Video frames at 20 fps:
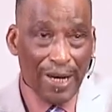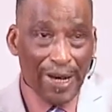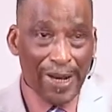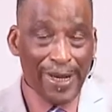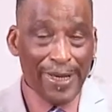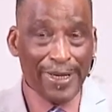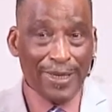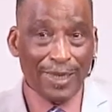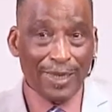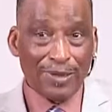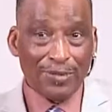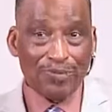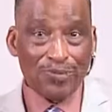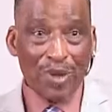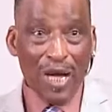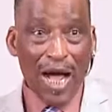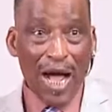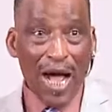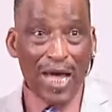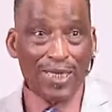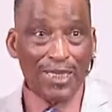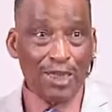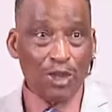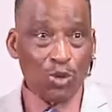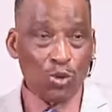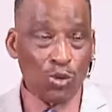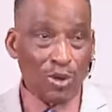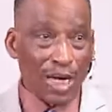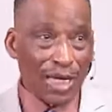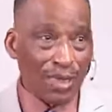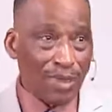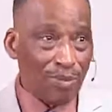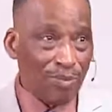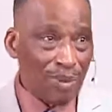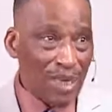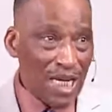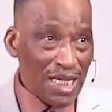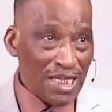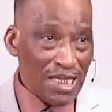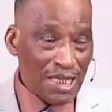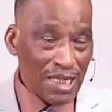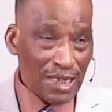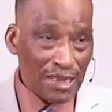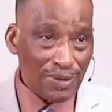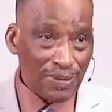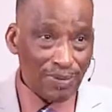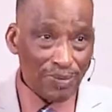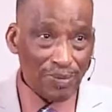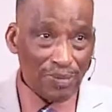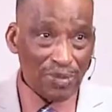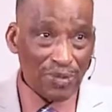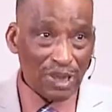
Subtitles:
And added to that blessing,